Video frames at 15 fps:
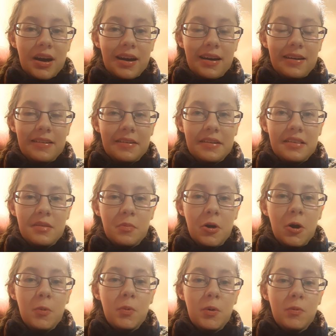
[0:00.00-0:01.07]
and it's
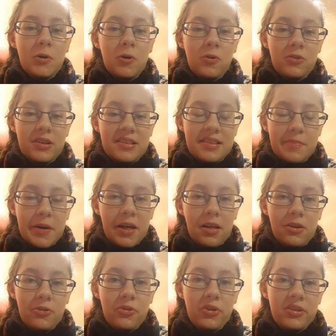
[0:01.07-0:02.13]
about a woman called
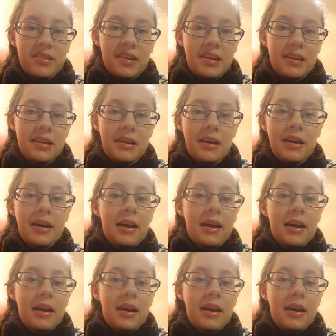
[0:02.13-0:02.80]
Isabella who is in